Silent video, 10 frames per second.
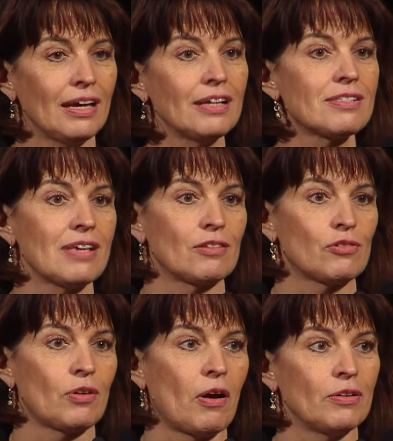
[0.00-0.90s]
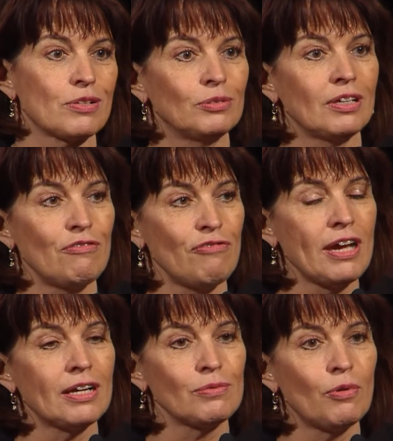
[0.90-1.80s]
etc. So the
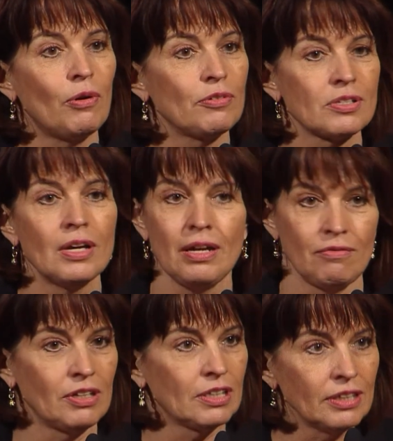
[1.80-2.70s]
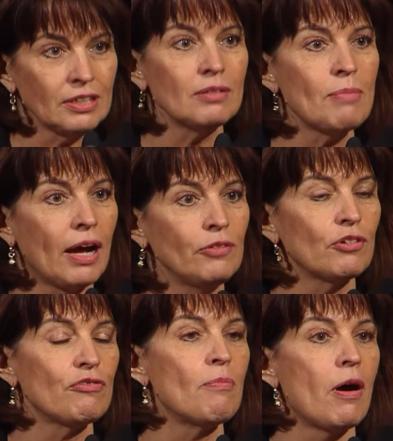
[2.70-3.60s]
effect was, with a little amount
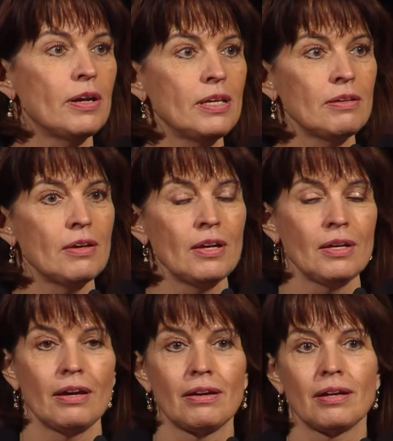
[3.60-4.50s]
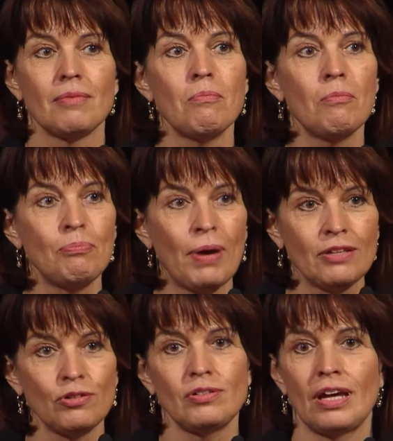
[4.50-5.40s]
of money,
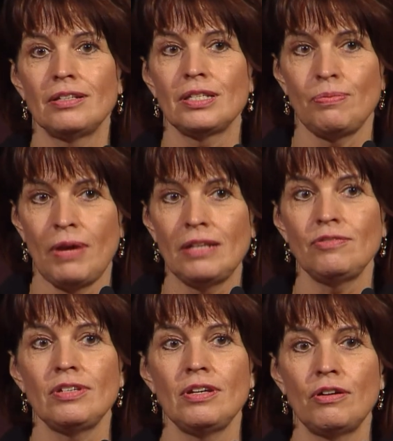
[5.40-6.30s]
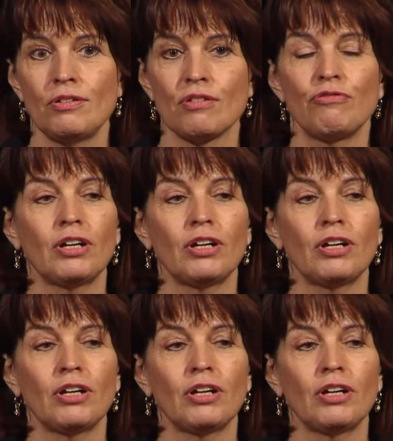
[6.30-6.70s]
better than 20 years of